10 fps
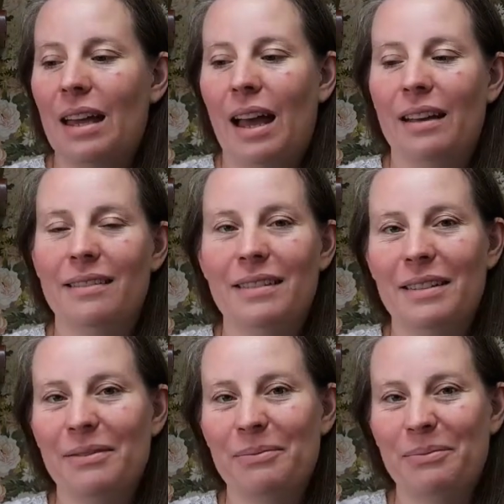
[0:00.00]
And
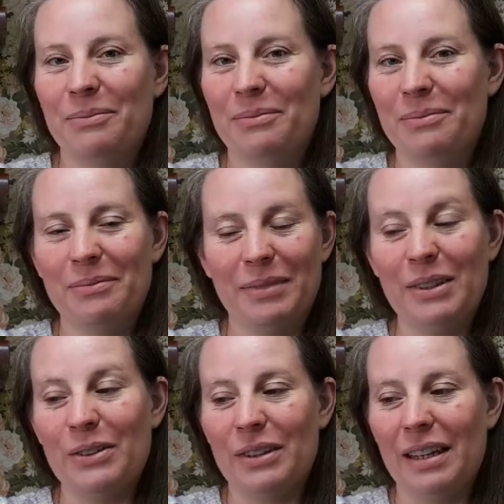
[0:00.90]

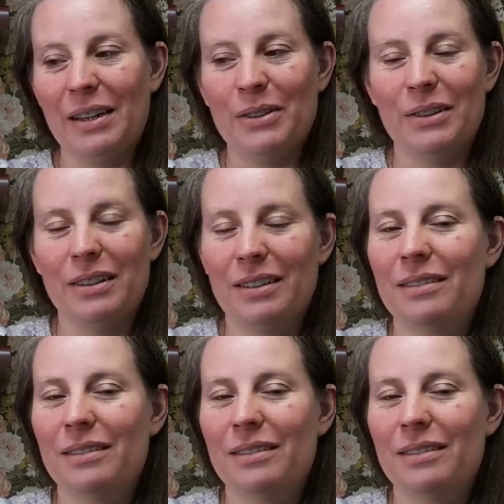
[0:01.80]
yeah, they are,